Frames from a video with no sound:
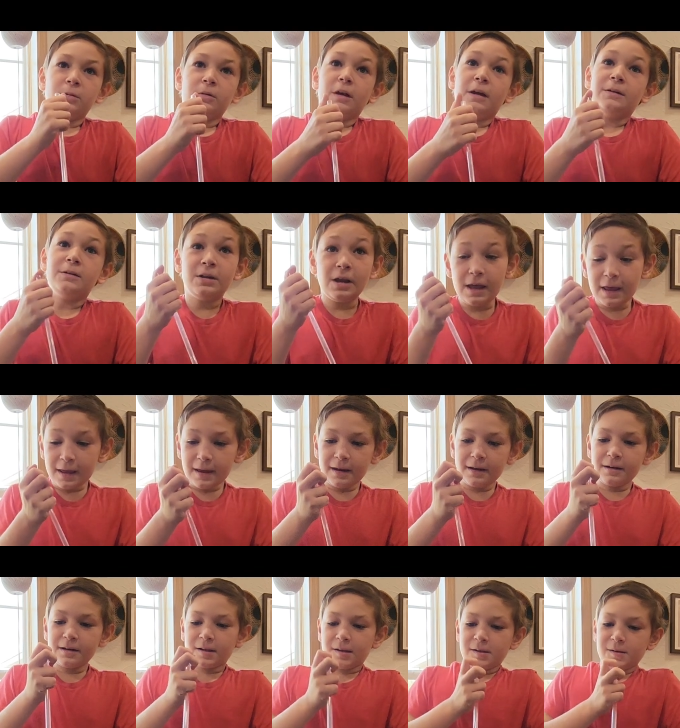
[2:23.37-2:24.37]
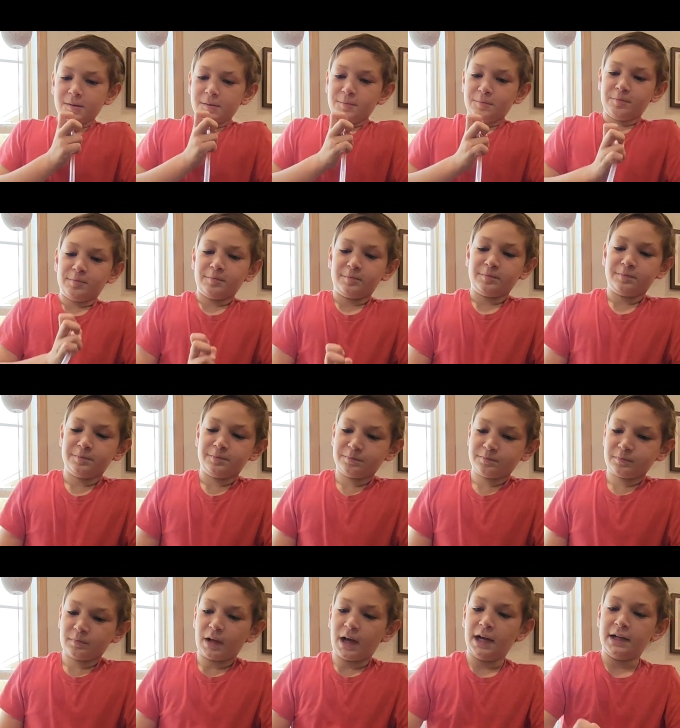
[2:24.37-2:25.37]
It did!
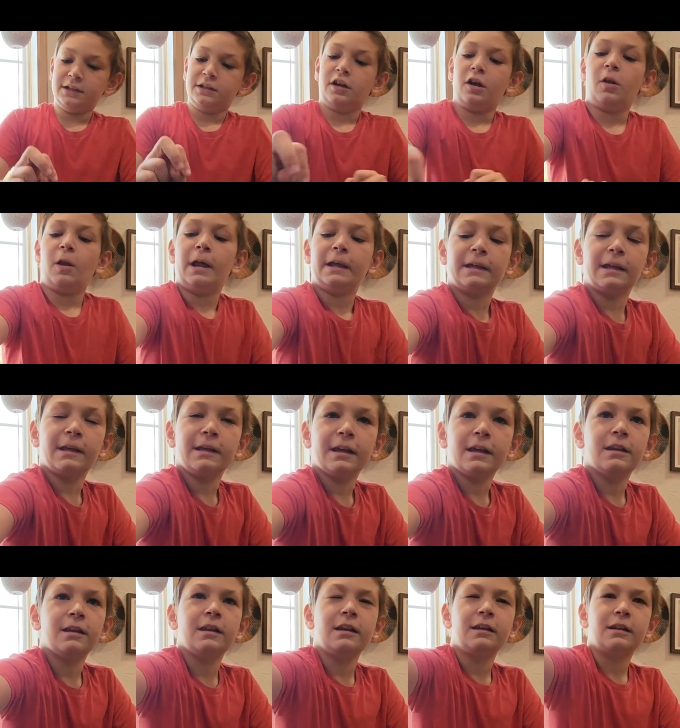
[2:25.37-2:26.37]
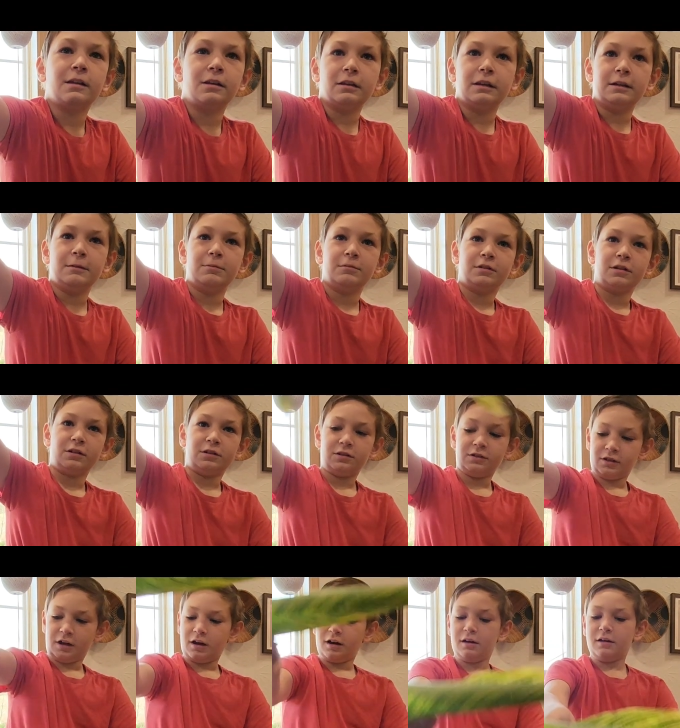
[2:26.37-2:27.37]
I know I can get these leaves to
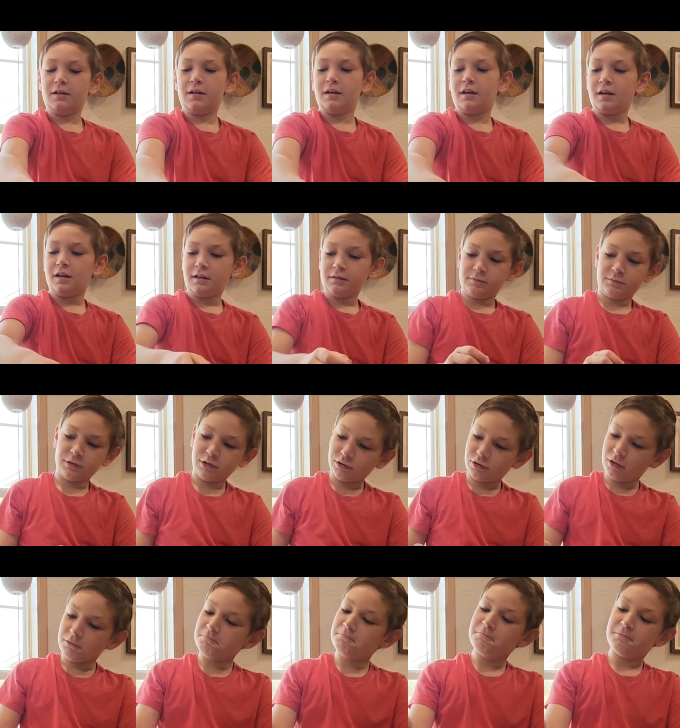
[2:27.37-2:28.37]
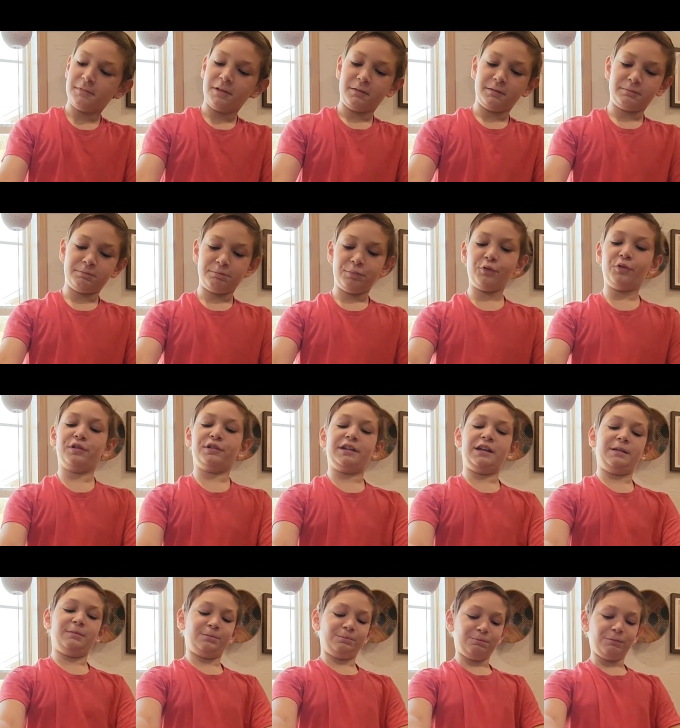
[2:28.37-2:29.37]
suck. The board
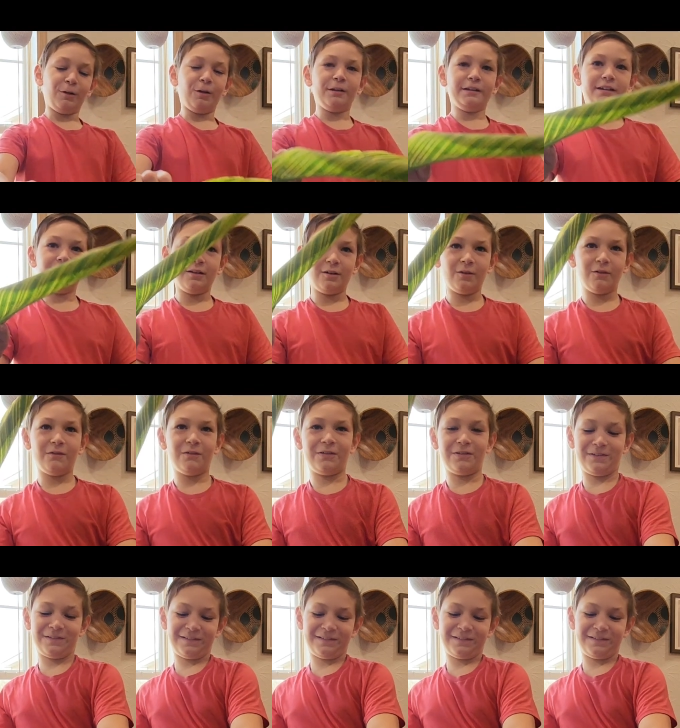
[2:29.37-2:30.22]
keeps falling over.